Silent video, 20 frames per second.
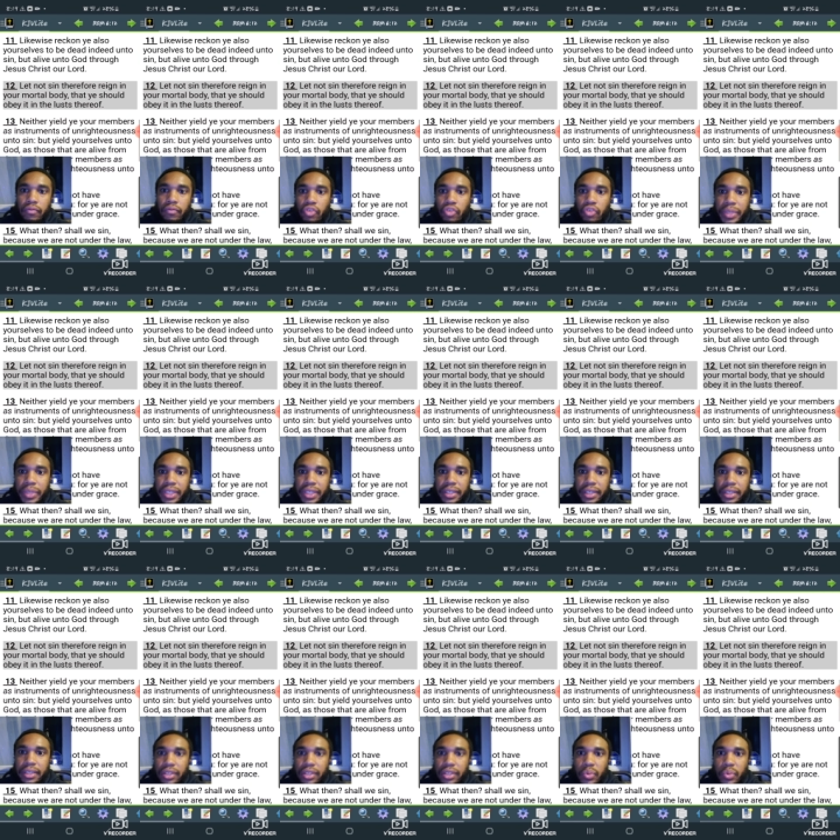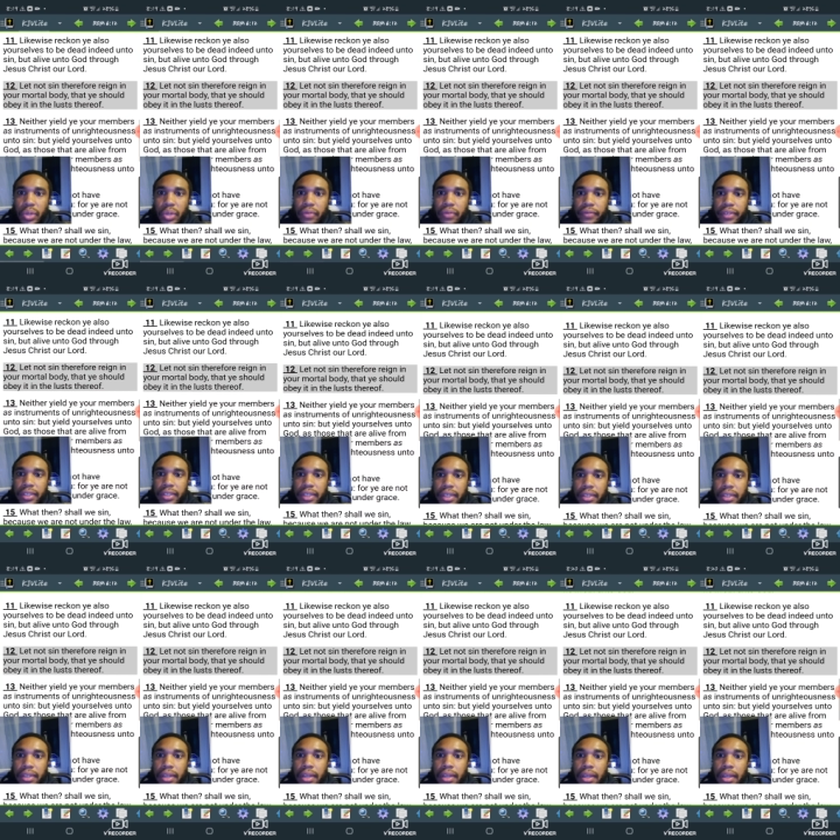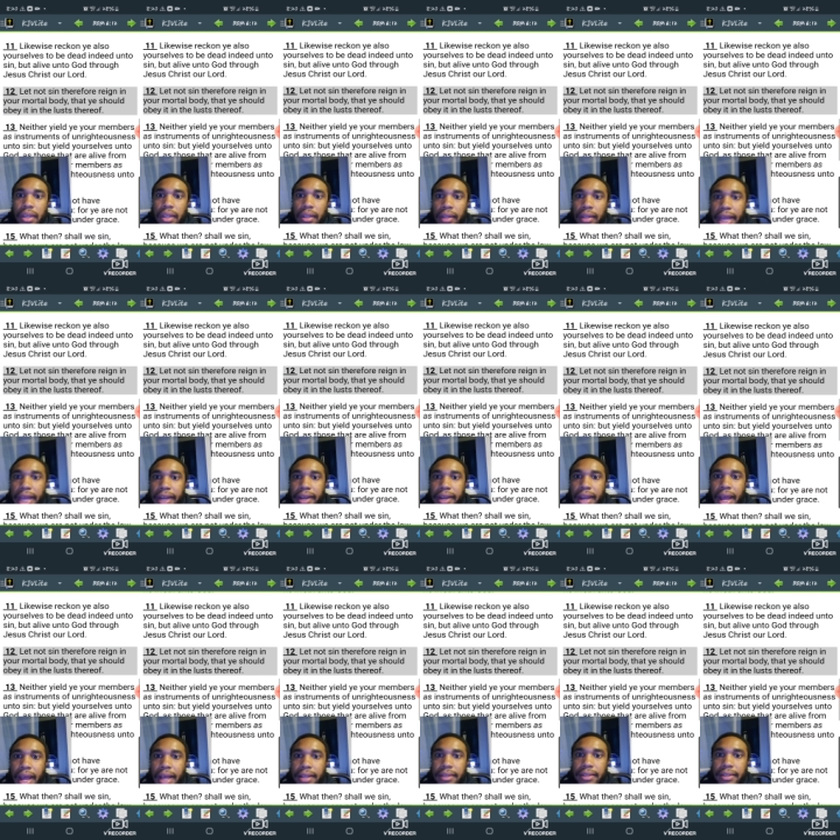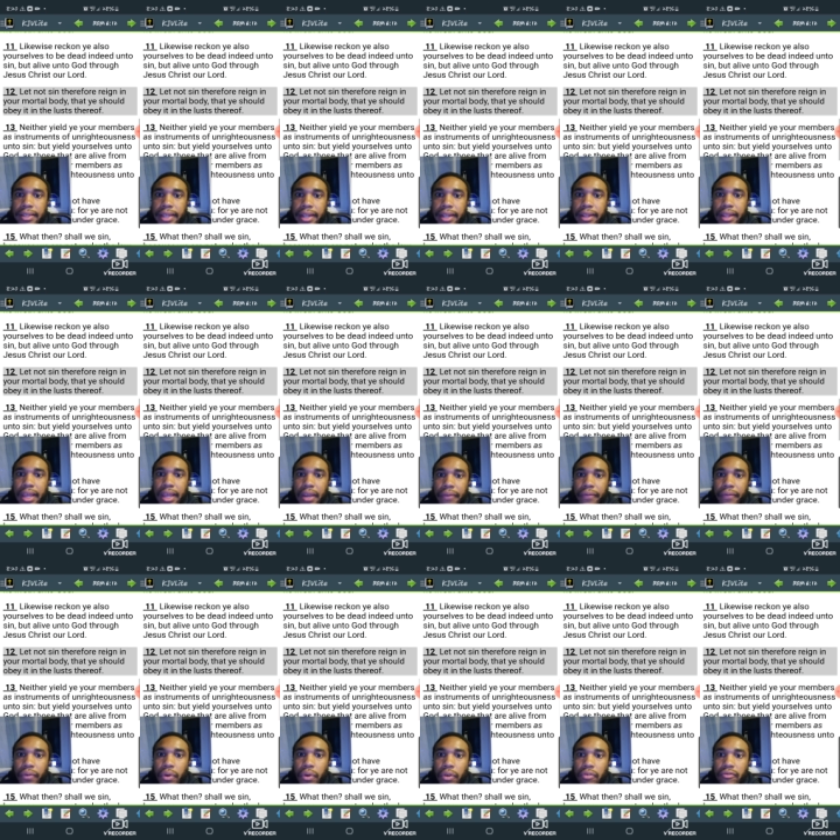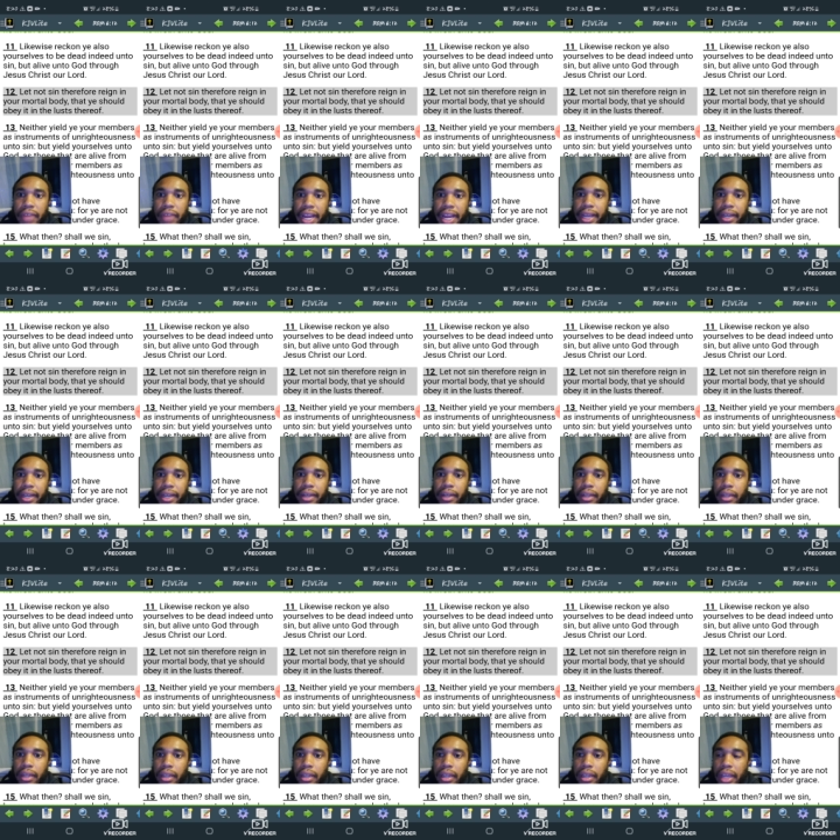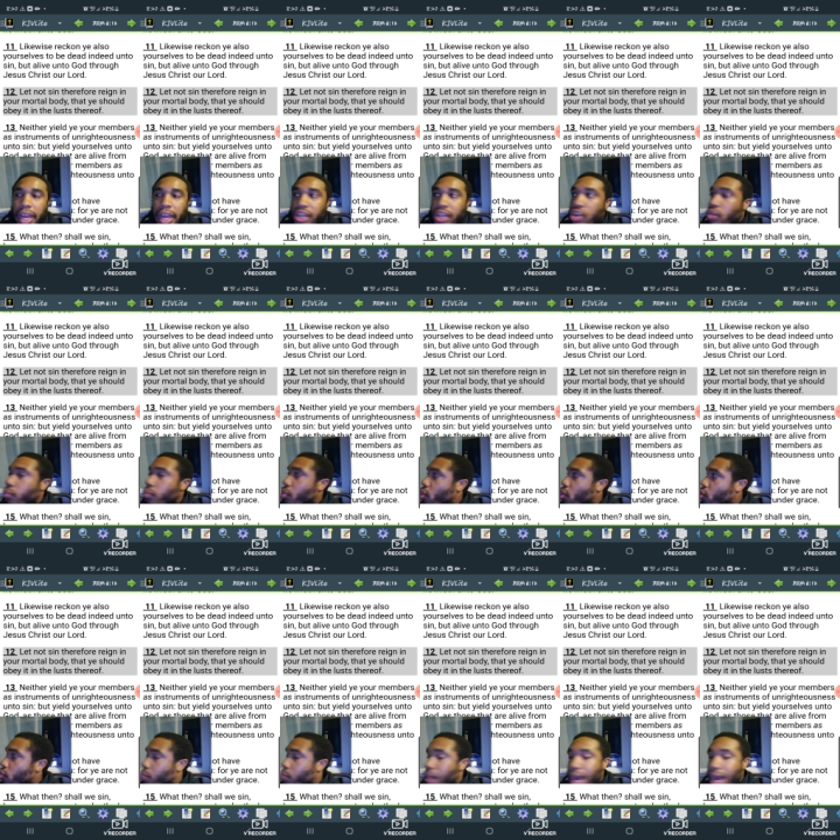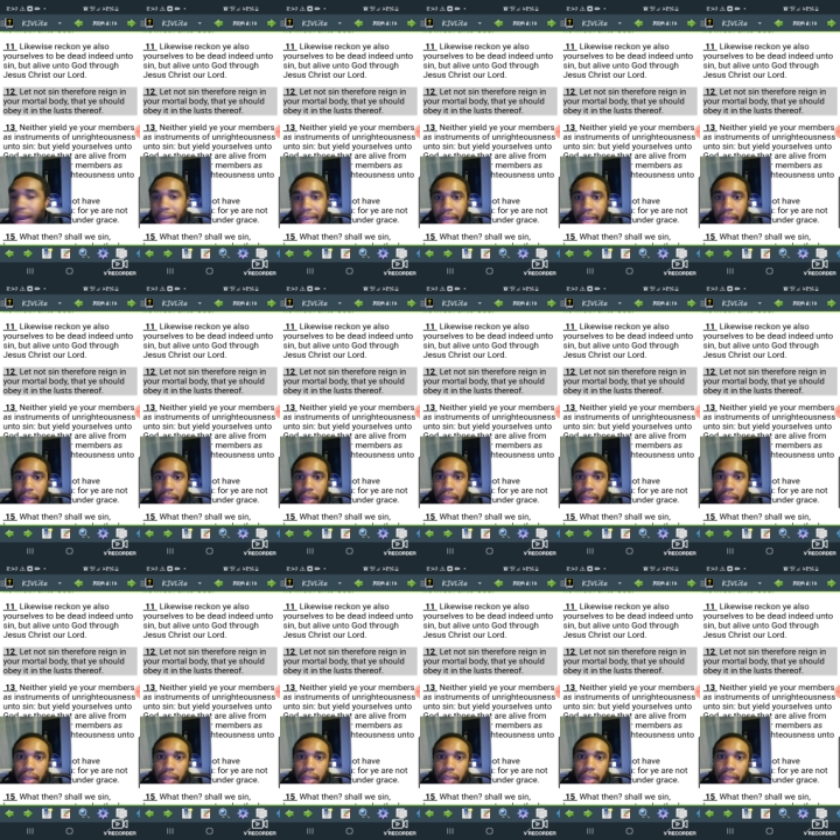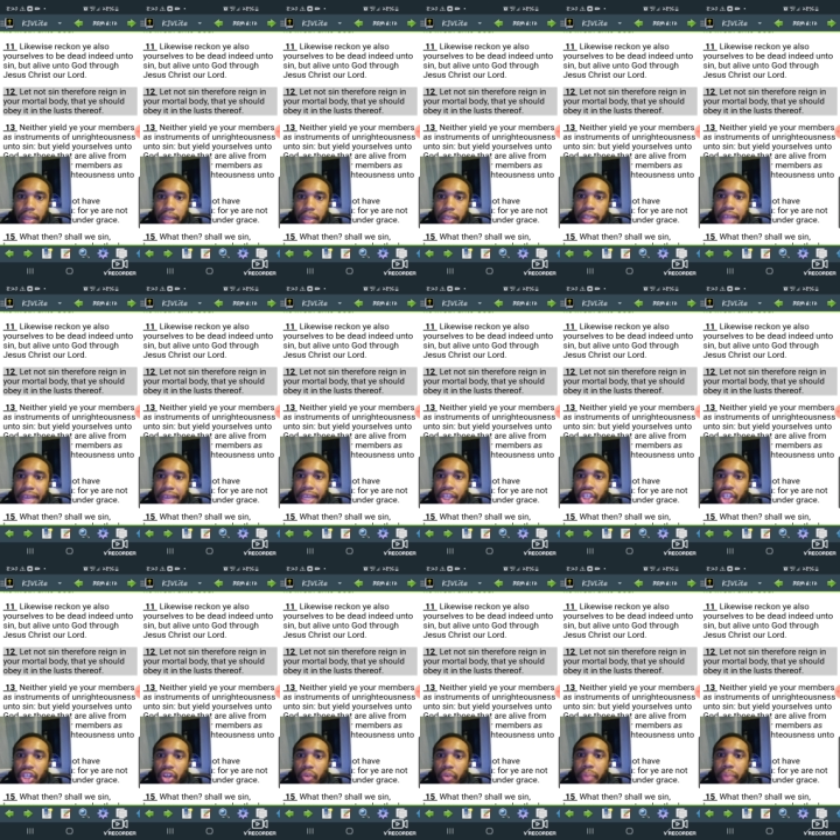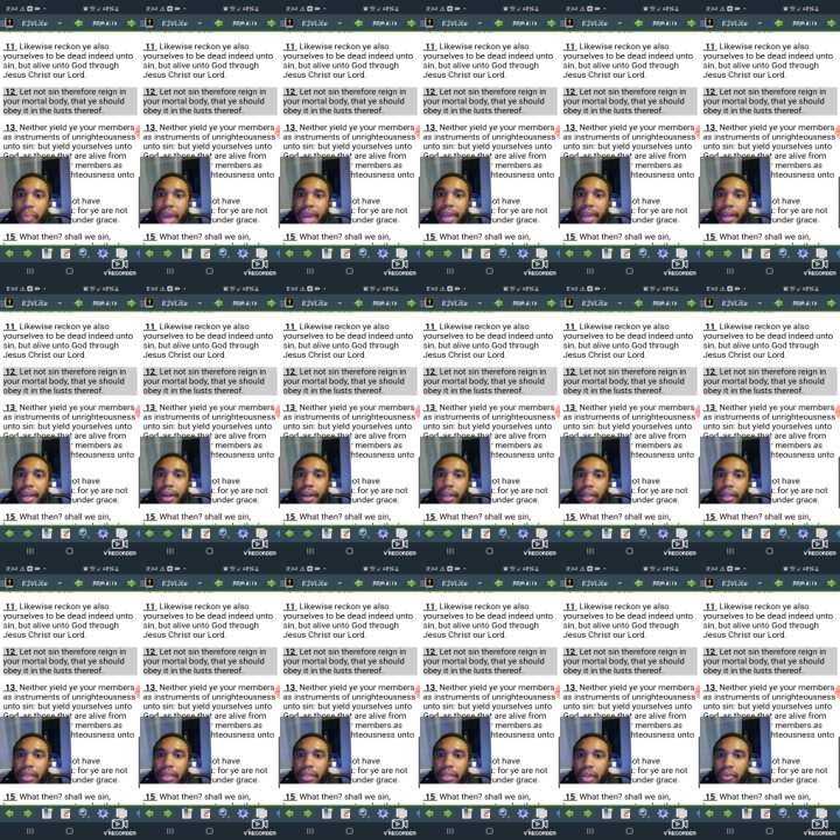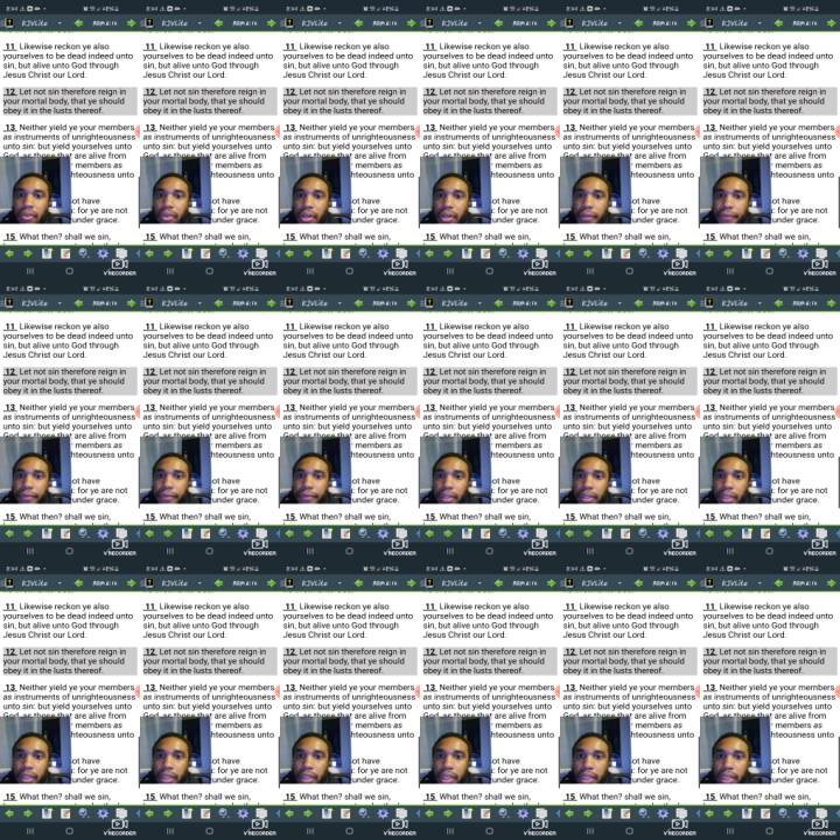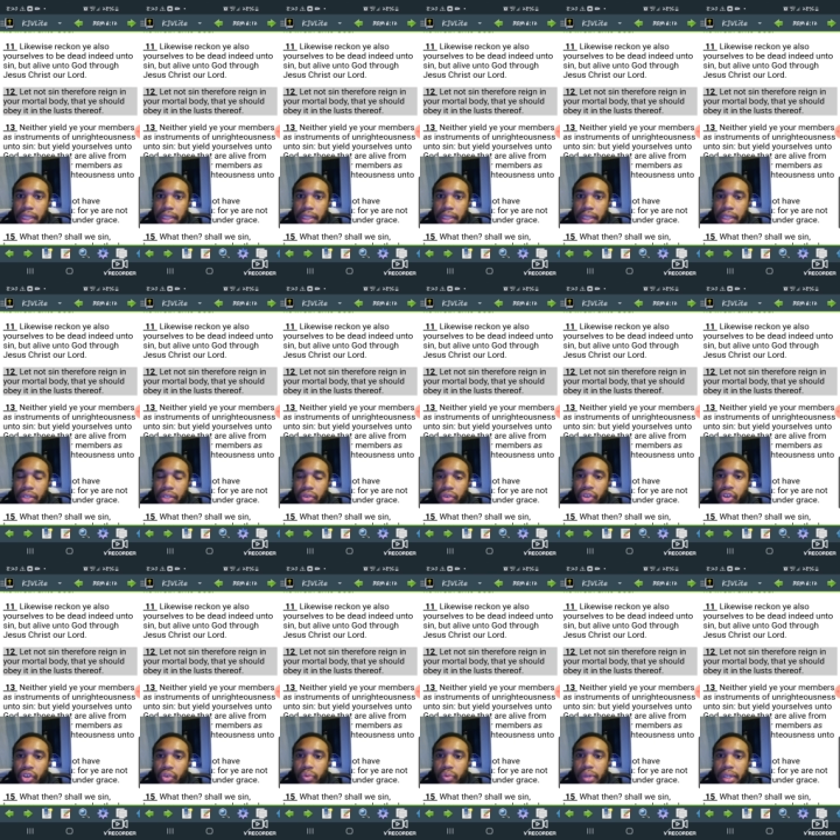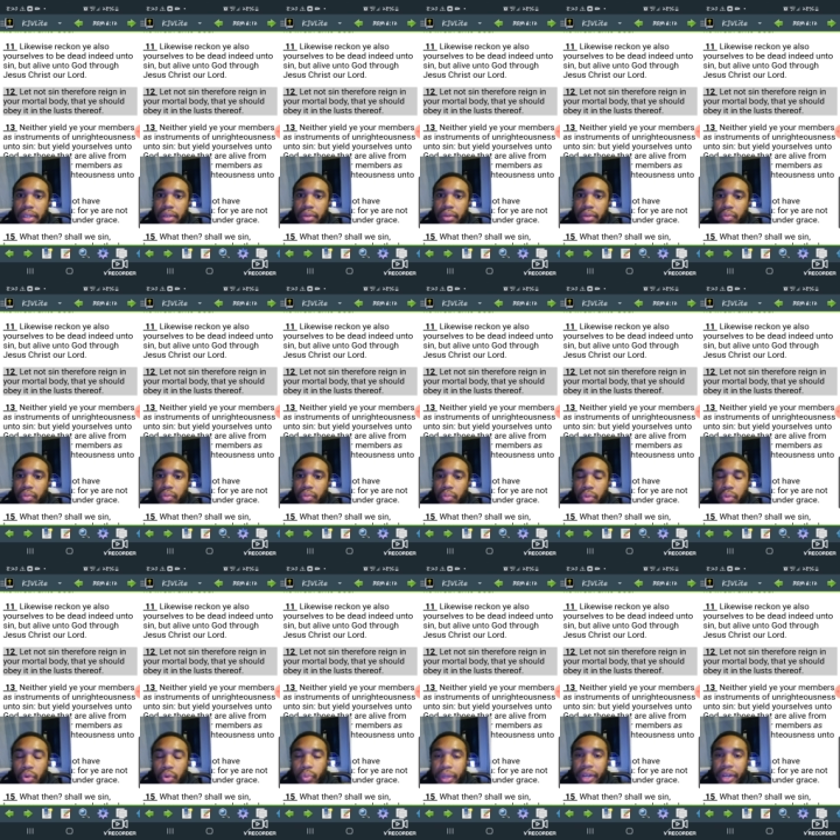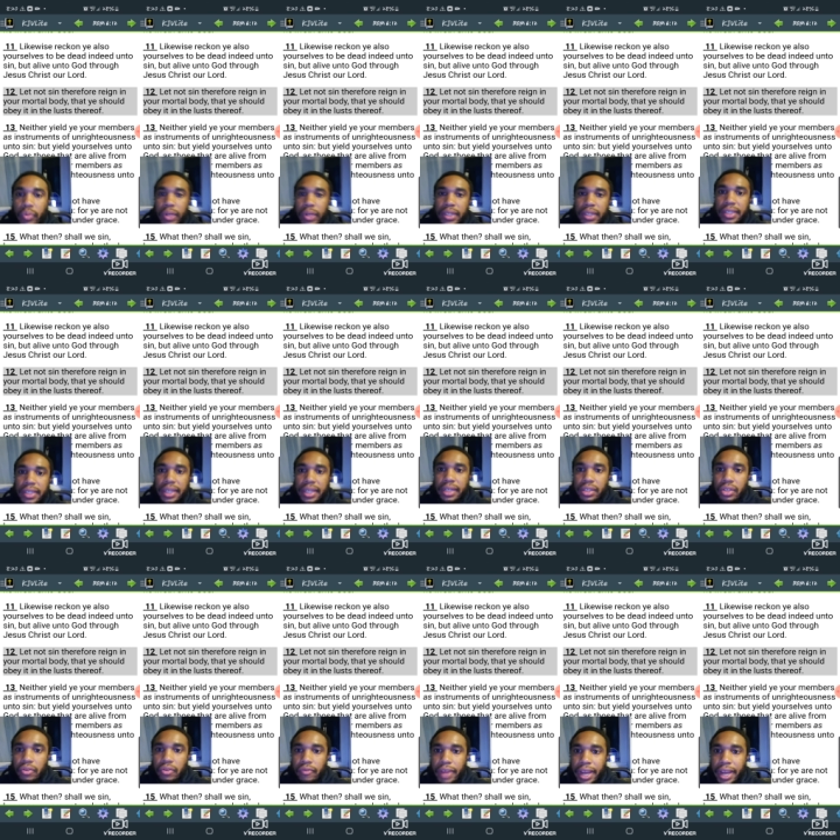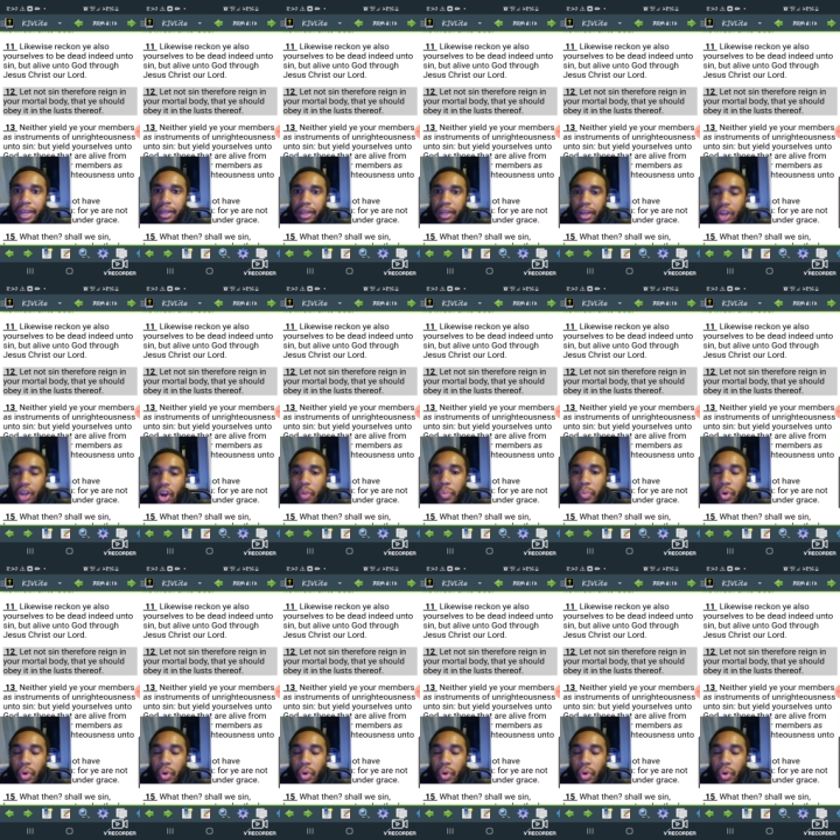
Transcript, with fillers: Romans 6 and 12. It says, Let not sin therefore reign in your mortal body, that ye should obey in the lust thereof. See, so you don't want but we don't want sin to reign in our